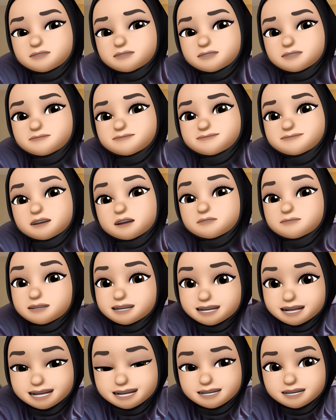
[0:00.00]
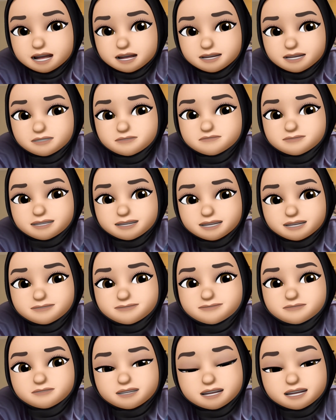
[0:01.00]
The Foundling, and I really
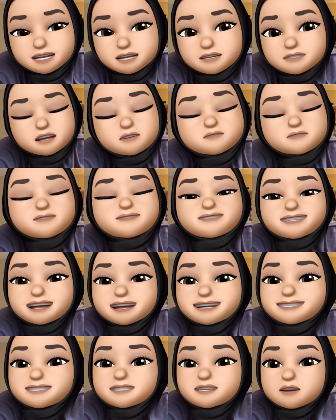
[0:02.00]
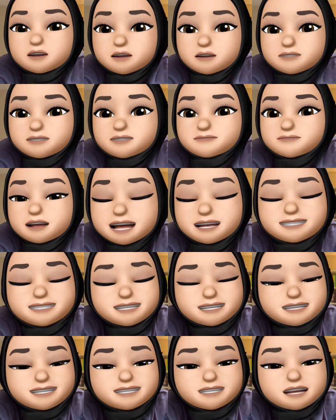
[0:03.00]
fall in love with Stacey Halls'
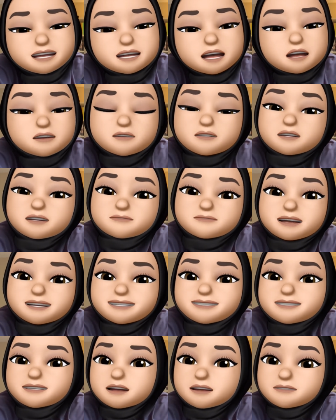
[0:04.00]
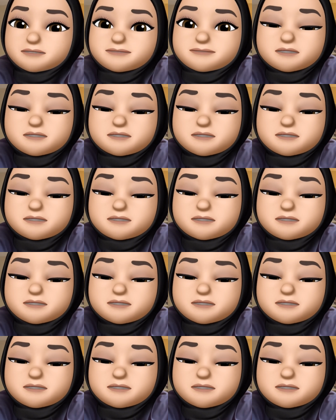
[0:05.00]
writings and I ordered myself